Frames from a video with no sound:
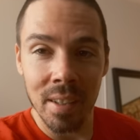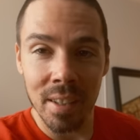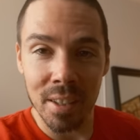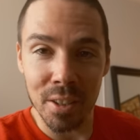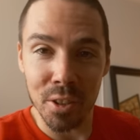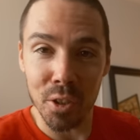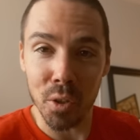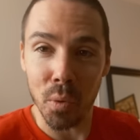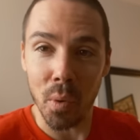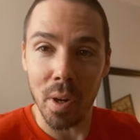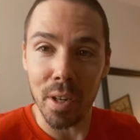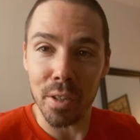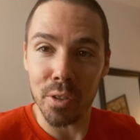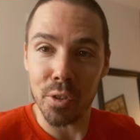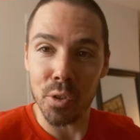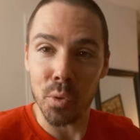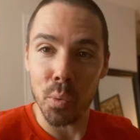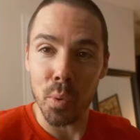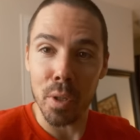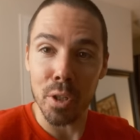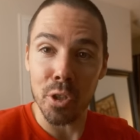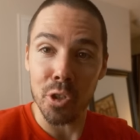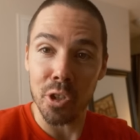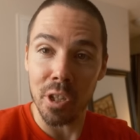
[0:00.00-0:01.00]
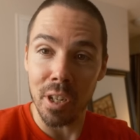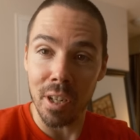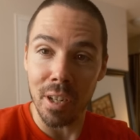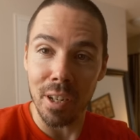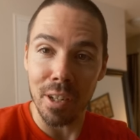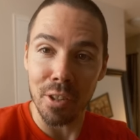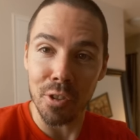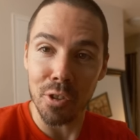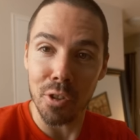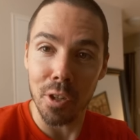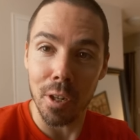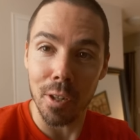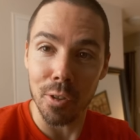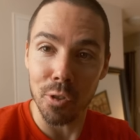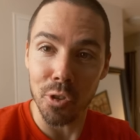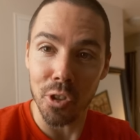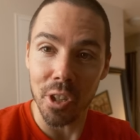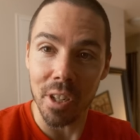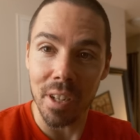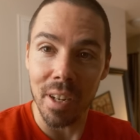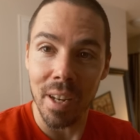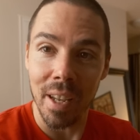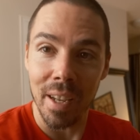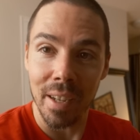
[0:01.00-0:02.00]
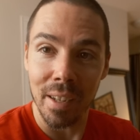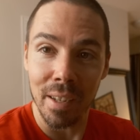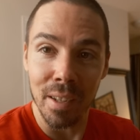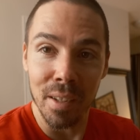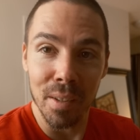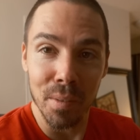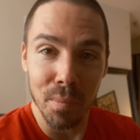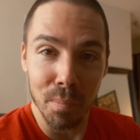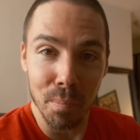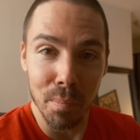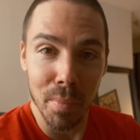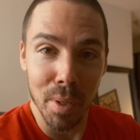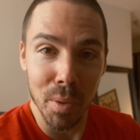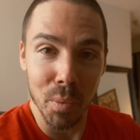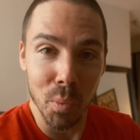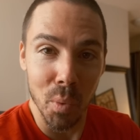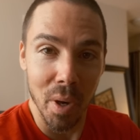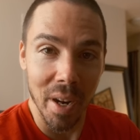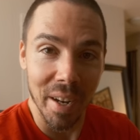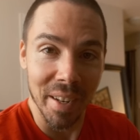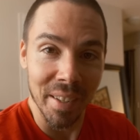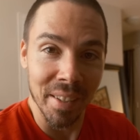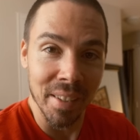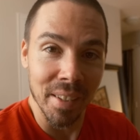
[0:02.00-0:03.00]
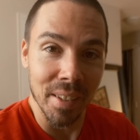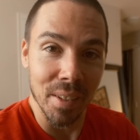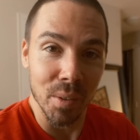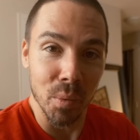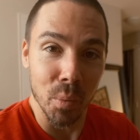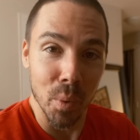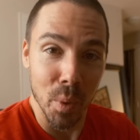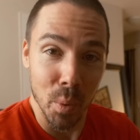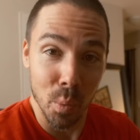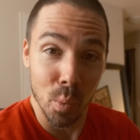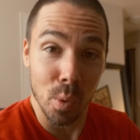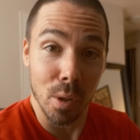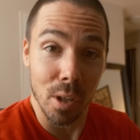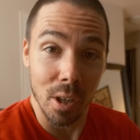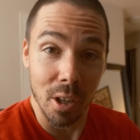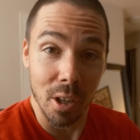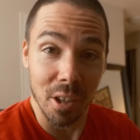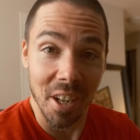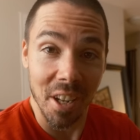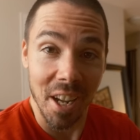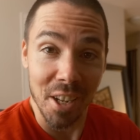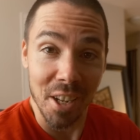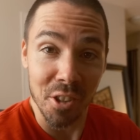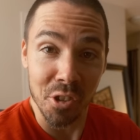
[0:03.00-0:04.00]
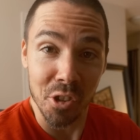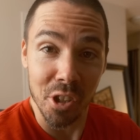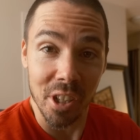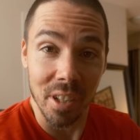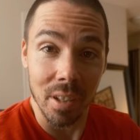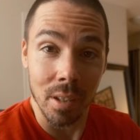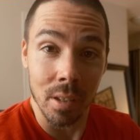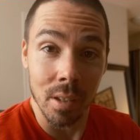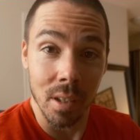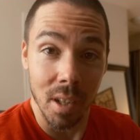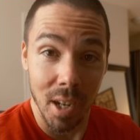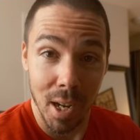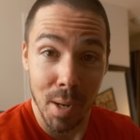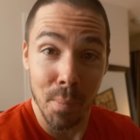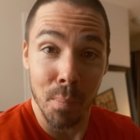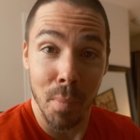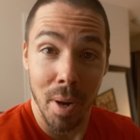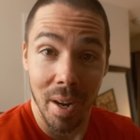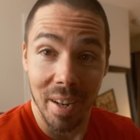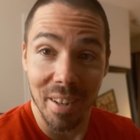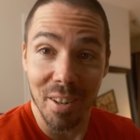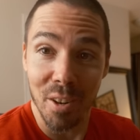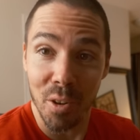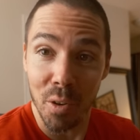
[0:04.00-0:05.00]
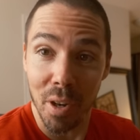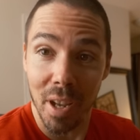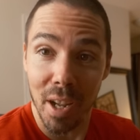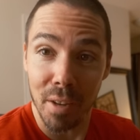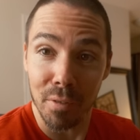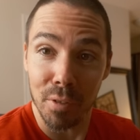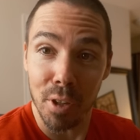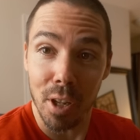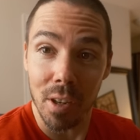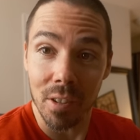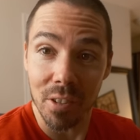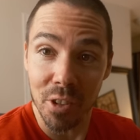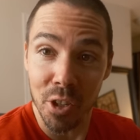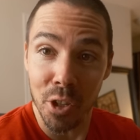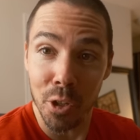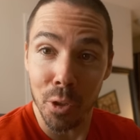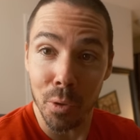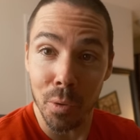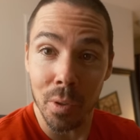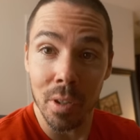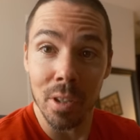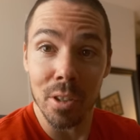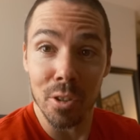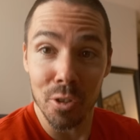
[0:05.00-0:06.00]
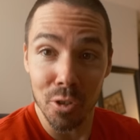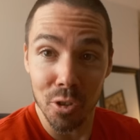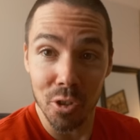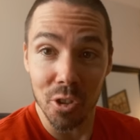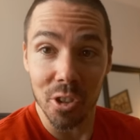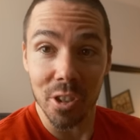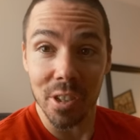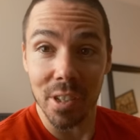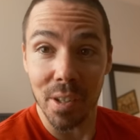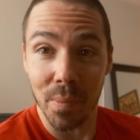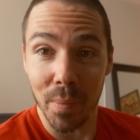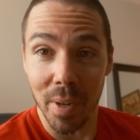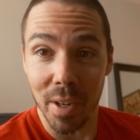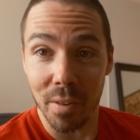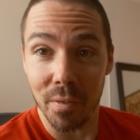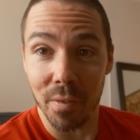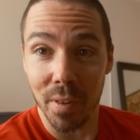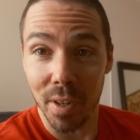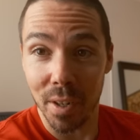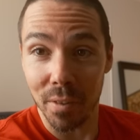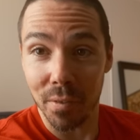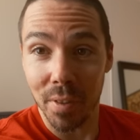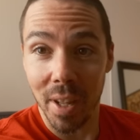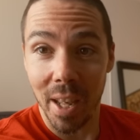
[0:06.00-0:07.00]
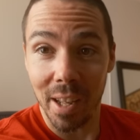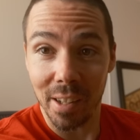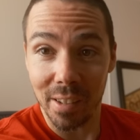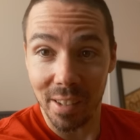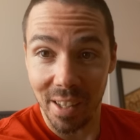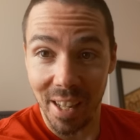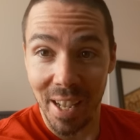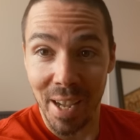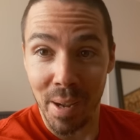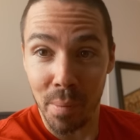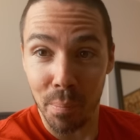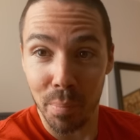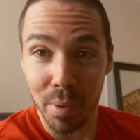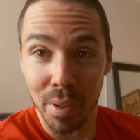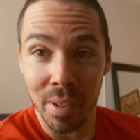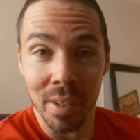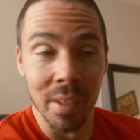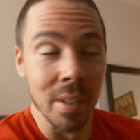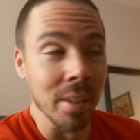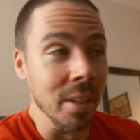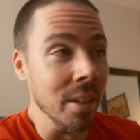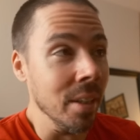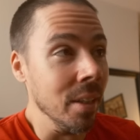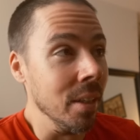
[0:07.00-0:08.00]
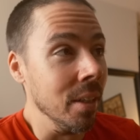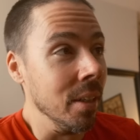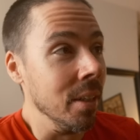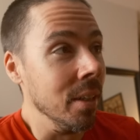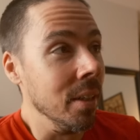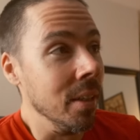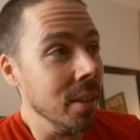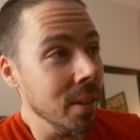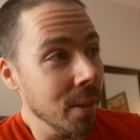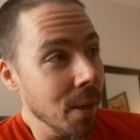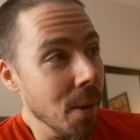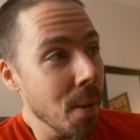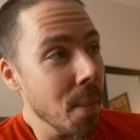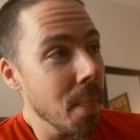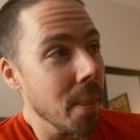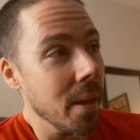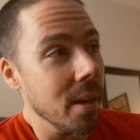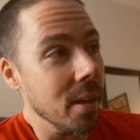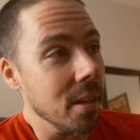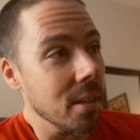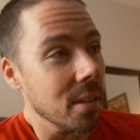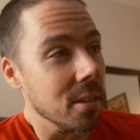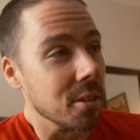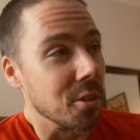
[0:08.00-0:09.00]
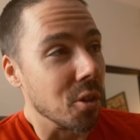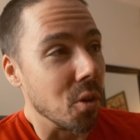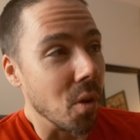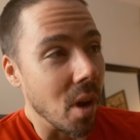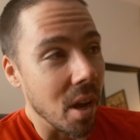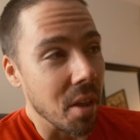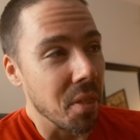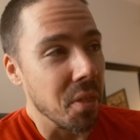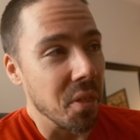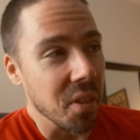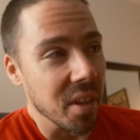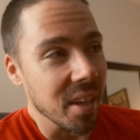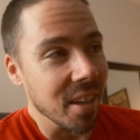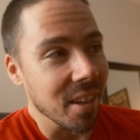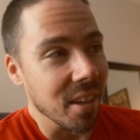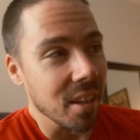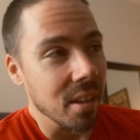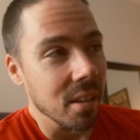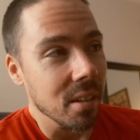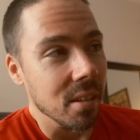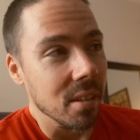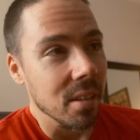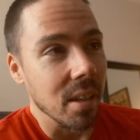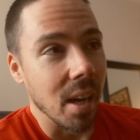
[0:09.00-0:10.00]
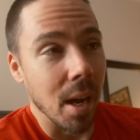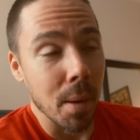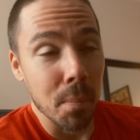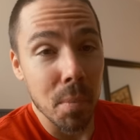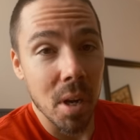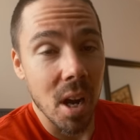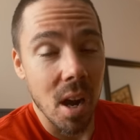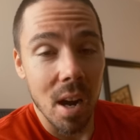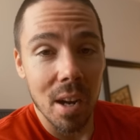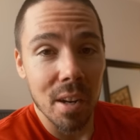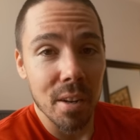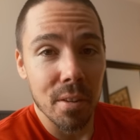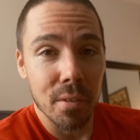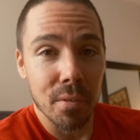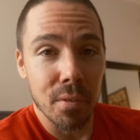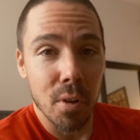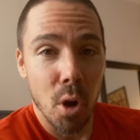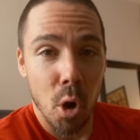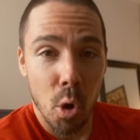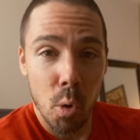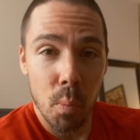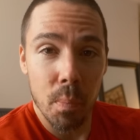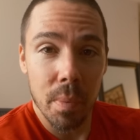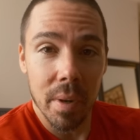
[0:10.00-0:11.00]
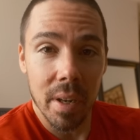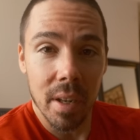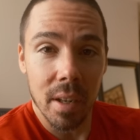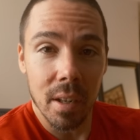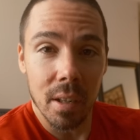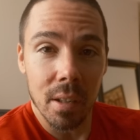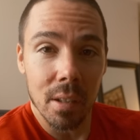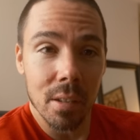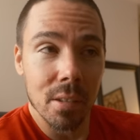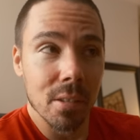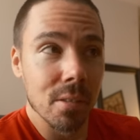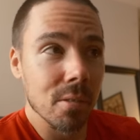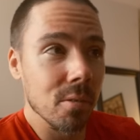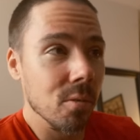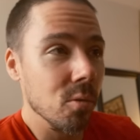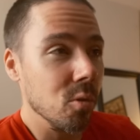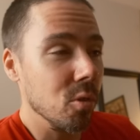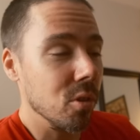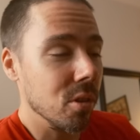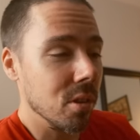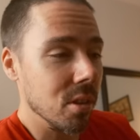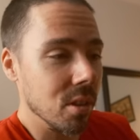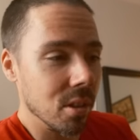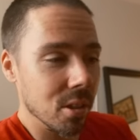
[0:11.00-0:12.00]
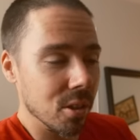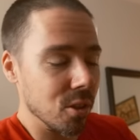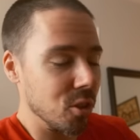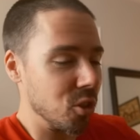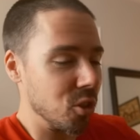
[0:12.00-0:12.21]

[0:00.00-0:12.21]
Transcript: so I switched to nostalgic neg midway. We were on Astia. I might go to F-Log 2, just to make fun of that lamp. So I think, I'm kind of hoping to